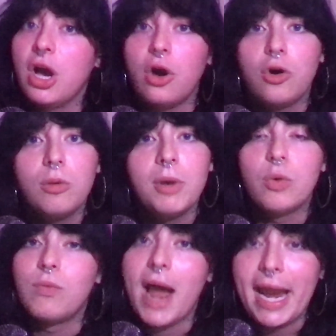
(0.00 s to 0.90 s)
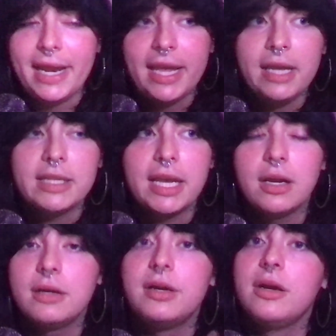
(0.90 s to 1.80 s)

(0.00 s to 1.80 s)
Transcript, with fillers: home, writing. Like